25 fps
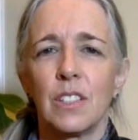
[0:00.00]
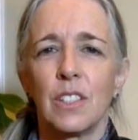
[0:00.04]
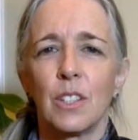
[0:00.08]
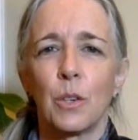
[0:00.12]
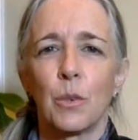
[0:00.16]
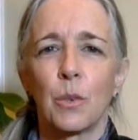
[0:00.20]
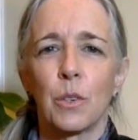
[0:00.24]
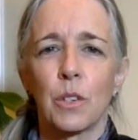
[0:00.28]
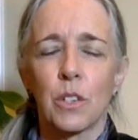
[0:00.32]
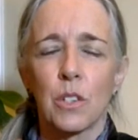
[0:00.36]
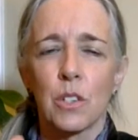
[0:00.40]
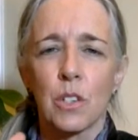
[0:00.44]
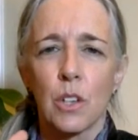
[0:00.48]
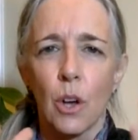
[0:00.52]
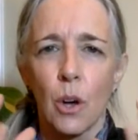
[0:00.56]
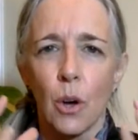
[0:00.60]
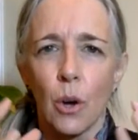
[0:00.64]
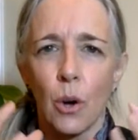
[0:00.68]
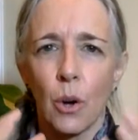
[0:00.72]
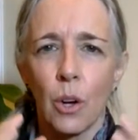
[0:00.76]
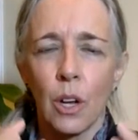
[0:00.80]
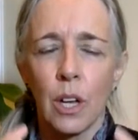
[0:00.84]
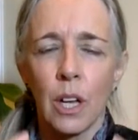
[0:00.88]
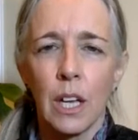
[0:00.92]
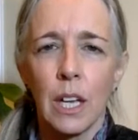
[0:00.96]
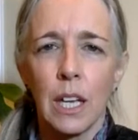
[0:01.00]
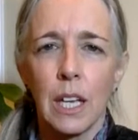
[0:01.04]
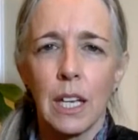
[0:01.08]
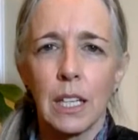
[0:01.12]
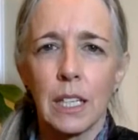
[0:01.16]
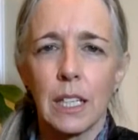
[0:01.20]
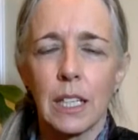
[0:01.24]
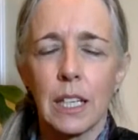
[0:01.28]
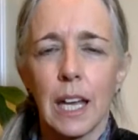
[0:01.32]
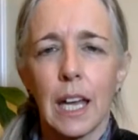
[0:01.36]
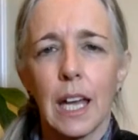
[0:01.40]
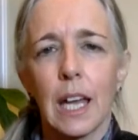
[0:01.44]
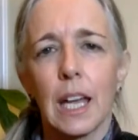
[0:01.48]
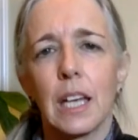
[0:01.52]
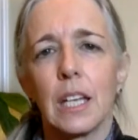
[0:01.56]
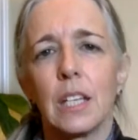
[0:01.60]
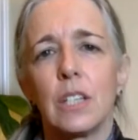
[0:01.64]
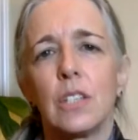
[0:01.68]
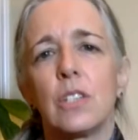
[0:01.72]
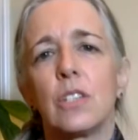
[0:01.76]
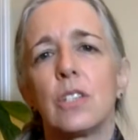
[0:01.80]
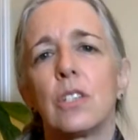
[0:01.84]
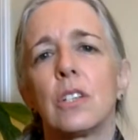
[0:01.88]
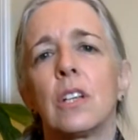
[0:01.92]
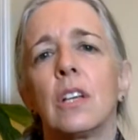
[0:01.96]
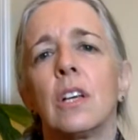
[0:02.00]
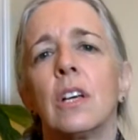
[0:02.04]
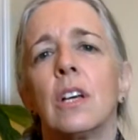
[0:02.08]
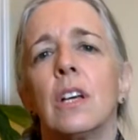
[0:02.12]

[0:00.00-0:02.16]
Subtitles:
We're so engaged